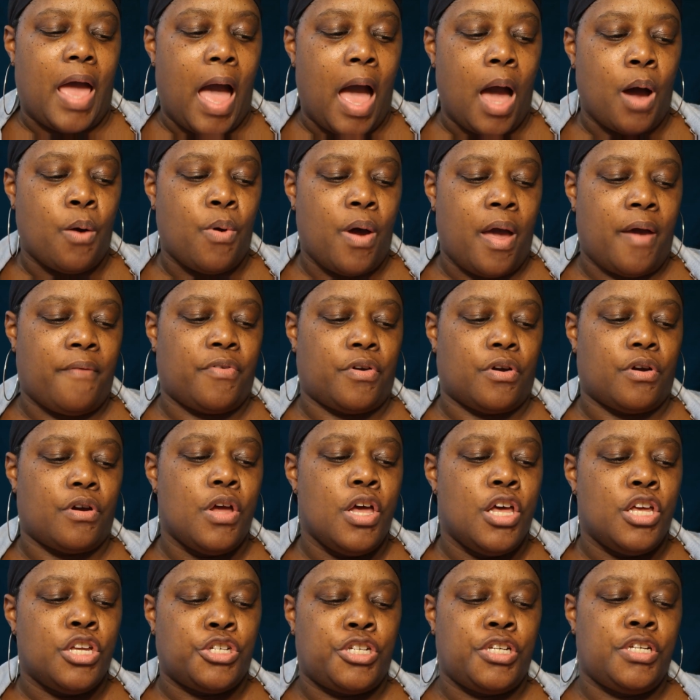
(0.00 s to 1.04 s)
However,
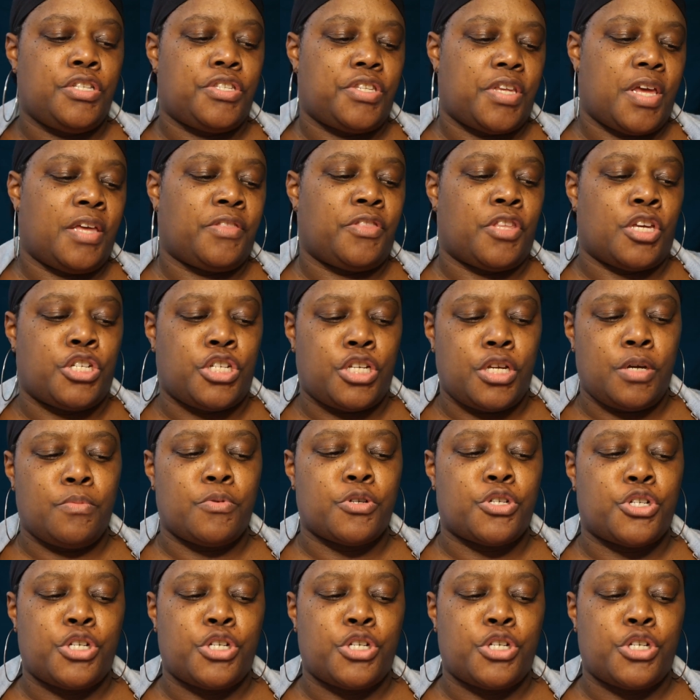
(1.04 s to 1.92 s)
she said that she was